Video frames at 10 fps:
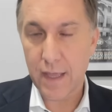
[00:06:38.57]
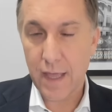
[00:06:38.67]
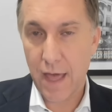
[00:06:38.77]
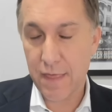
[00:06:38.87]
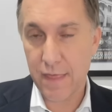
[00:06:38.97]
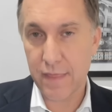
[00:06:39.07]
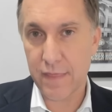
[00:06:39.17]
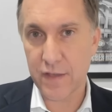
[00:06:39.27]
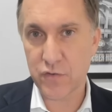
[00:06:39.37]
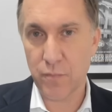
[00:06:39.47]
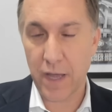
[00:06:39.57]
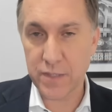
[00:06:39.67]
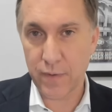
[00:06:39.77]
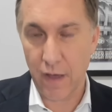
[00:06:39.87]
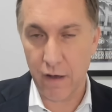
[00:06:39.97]
Uh, this
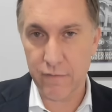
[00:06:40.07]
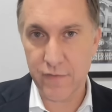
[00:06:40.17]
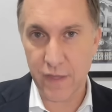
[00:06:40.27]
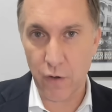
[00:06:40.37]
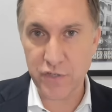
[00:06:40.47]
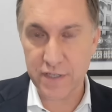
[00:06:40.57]
reminds me of the O.J.